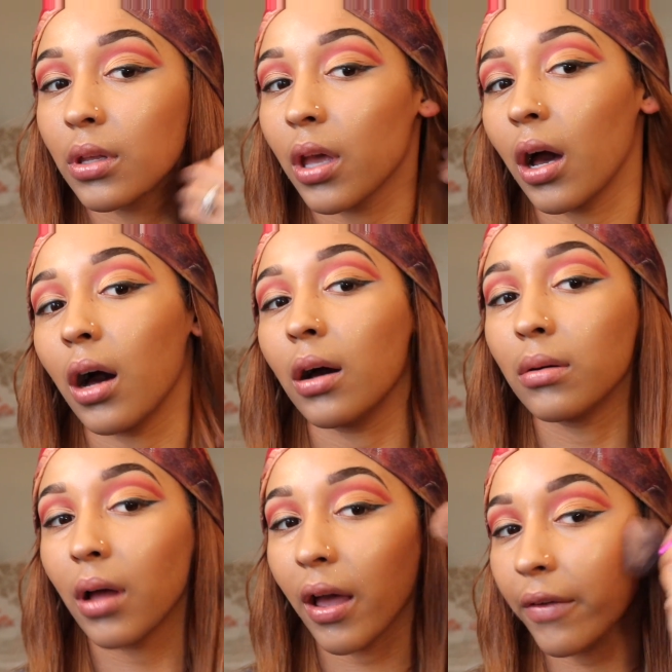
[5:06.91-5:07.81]
Y'all,
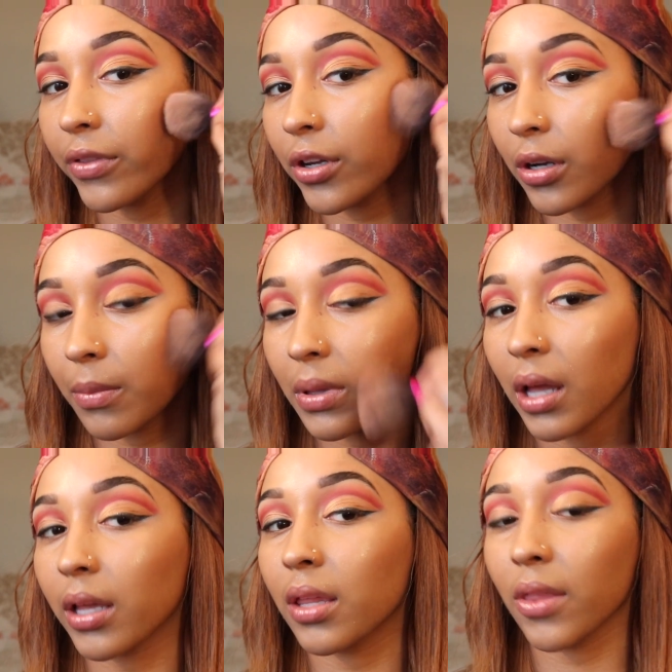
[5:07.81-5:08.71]
after
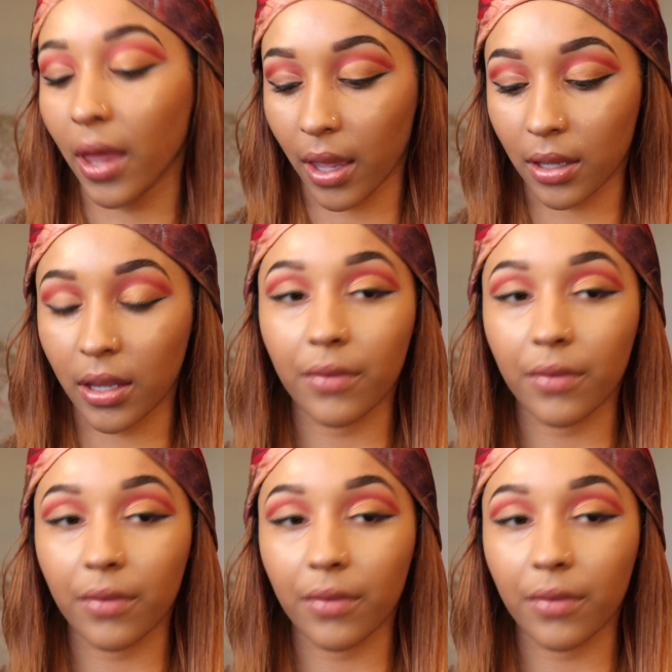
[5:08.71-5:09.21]
applying that,